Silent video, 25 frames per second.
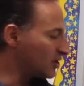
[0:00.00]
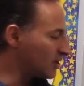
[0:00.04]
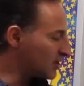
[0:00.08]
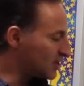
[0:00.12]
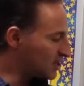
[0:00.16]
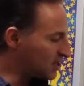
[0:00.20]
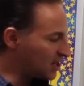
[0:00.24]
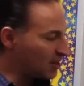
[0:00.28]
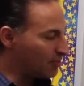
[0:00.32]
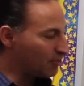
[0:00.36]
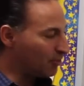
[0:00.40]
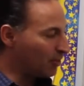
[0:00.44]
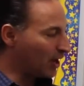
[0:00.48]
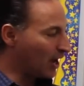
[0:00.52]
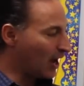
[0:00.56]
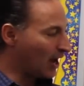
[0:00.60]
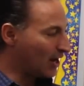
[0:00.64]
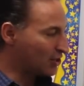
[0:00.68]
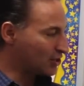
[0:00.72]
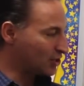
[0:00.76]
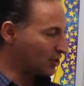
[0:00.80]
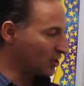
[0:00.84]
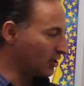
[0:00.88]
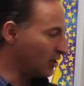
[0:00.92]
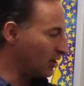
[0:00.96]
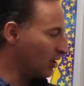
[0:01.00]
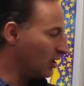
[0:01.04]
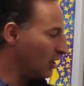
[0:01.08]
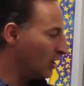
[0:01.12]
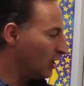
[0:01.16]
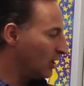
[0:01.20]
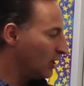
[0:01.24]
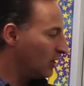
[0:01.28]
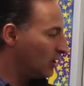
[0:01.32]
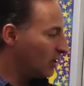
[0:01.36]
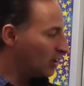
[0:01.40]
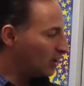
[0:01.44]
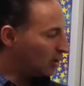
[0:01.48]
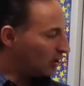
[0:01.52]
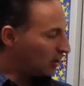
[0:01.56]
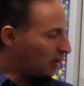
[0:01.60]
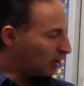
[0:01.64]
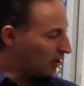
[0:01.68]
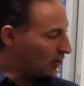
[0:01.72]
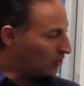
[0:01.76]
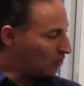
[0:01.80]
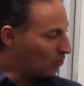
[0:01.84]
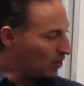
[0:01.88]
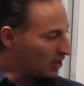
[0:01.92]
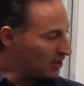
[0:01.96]
the same reaction.
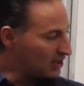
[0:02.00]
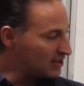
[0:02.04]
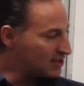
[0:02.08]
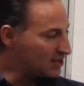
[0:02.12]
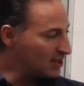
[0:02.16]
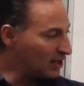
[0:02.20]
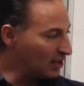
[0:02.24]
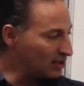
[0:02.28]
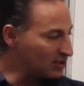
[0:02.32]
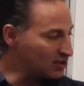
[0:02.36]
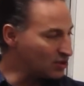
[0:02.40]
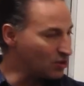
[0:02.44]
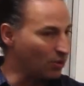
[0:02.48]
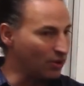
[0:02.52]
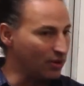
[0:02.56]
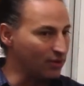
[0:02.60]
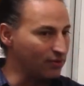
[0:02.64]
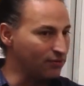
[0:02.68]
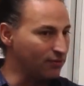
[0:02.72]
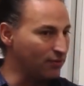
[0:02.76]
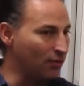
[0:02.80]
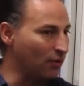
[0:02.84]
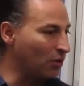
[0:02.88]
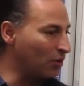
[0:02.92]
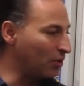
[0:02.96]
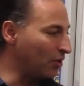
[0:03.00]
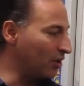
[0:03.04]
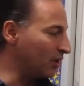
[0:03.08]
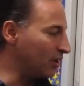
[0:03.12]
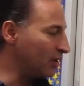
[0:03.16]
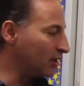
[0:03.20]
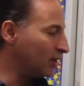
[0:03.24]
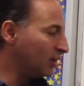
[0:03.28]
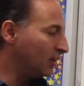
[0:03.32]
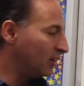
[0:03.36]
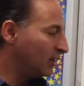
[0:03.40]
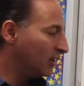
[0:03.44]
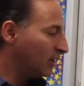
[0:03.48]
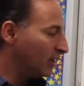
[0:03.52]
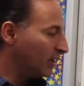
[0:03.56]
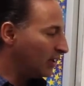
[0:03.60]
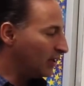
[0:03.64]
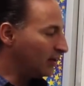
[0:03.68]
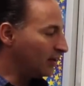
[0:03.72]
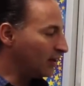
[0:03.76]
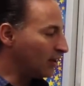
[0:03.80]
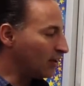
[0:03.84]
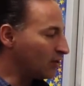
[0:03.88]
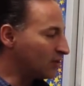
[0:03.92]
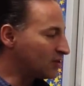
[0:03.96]
And one cell is going forward
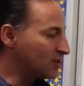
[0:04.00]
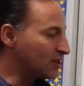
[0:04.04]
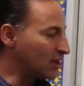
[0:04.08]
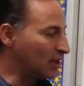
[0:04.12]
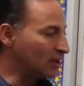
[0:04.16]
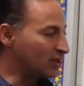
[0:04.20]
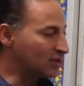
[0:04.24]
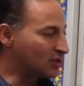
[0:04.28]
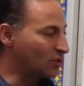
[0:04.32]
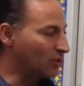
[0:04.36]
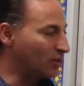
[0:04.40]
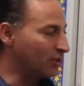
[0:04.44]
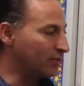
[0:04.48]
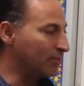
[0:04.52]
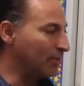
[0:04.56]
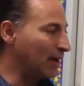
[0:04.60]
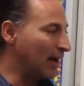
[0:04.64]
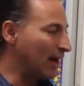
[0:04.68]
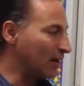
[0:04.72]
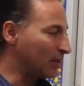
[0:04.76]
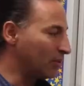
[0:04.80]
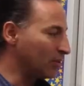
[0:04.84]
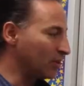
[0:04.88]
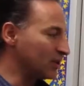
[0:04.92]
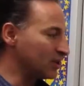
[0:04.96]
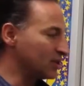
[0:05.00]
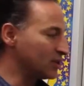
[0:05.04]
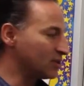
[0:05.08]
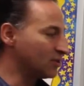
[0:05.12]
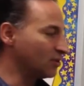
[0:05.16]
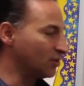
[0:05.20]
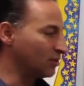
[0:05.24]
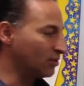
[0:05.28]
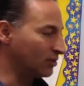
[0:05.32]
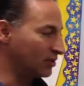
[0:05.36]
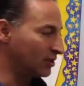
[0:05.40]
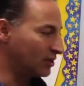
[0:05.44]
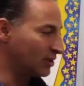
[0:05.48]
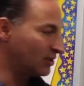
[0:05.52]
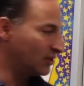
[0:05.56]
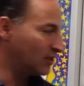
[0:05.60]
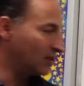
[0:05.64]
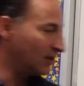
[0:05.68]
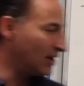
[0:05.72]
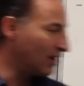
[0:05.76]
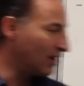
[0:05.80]
and the other cell is going backwards. So the